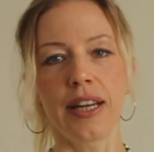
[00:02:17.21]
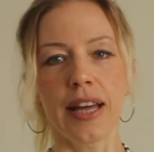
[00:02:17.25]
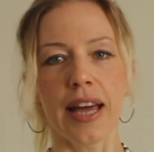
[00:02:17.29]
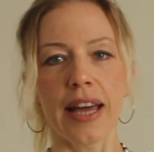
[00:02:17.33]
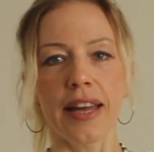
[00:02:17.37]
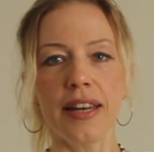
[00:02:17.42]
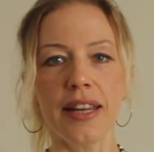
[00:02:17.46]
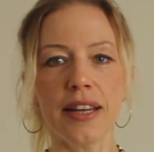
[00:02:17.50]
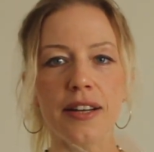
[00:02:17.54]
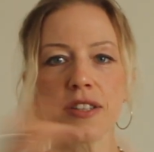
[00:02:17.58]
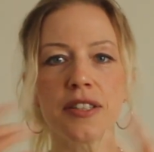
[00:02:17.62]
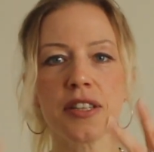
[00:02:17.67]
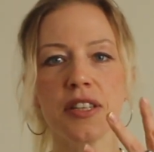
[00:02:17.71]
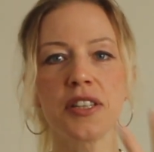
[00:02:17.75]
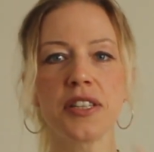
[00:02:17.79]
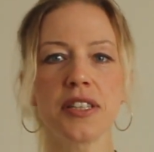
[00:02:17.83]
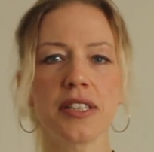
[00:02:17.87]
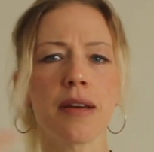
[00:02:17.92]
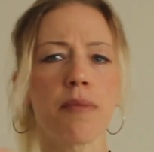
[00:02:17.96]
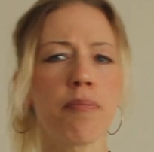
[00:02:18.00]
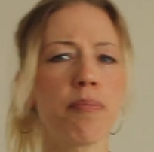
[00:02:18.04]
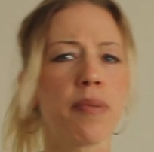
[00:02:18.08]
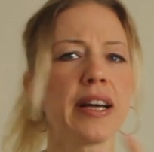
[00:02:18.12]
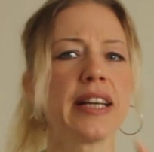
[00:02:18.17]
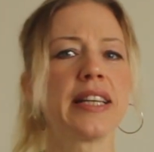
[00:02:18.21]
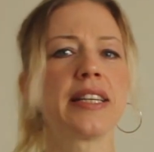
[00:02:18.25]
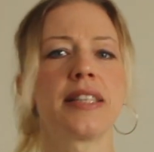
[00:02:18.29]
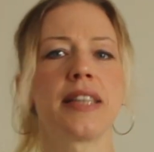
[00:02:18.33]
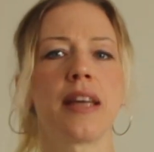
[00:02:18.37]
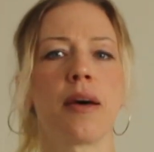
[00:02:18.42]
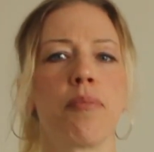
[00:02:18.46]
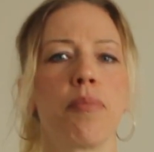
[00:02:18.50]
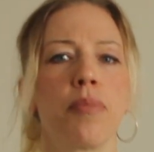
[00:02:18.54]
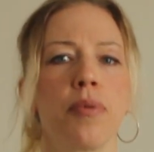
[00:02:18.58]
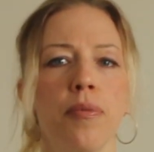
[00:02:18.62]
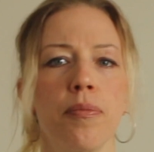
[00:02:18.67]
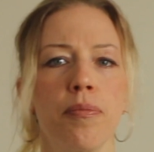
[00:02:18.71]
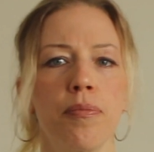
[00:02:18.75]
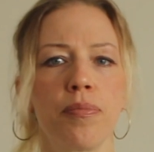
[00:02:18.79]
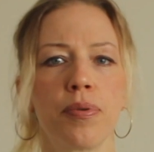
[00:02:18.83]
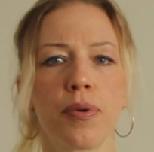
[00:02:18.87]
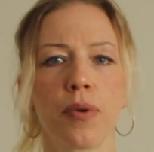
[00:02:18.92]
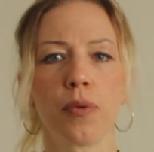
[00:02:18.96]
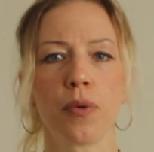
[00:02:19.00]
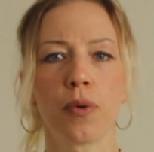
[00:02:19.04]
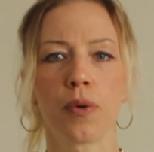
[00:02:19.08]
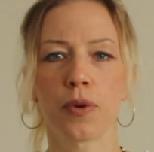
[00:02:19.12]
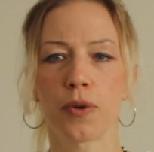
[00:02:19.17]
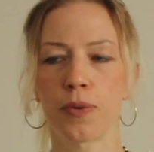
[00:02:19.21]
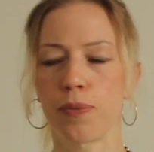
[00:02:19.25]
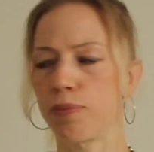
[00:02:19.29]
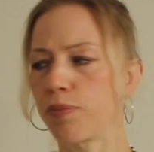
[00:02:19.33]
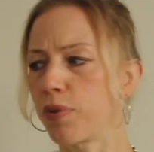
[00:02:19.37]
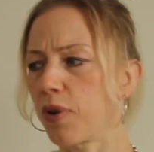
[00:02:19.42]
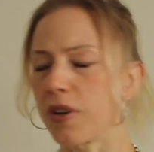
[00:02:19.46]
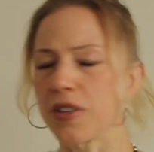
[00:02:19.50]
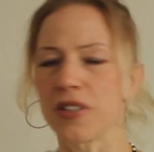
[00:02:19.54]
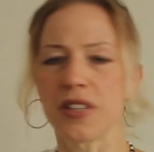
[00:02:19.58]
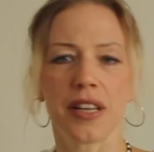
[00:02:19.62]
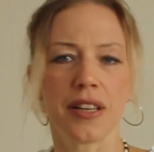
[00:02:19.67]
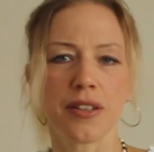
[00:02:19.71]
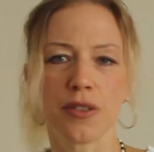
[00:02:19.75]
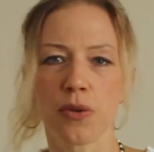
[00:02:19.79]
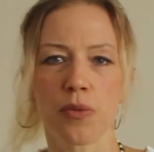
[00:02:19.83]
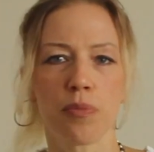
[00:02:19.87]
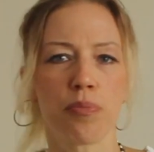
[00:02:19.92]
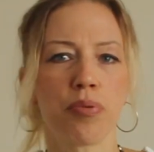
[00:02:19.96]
And there's a step-by-step process or